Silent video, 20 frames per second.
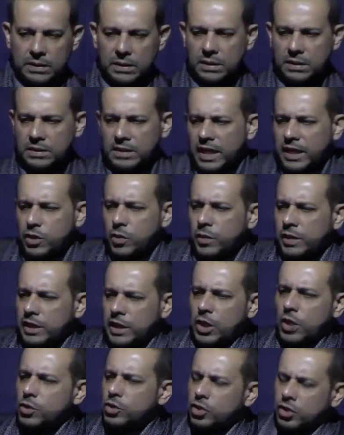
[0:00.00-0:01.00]
It's like you're in the
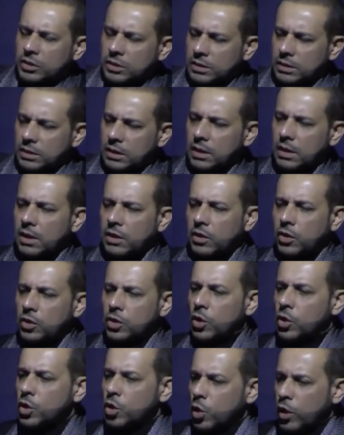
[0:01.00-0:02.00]
ocean. You
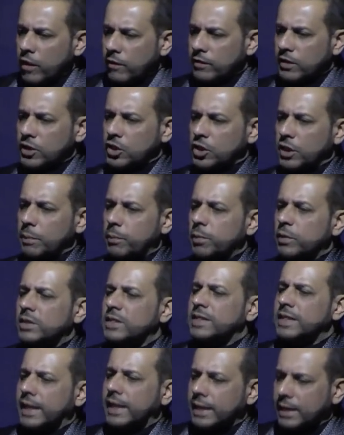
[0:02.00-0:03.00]
don't know if the ship will
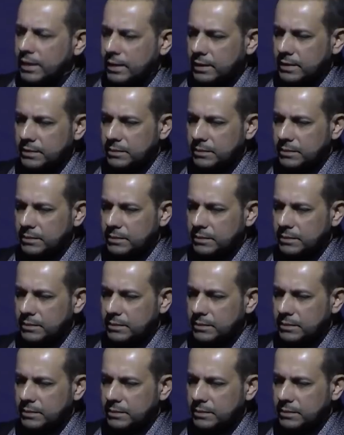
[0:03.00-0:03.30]
sink.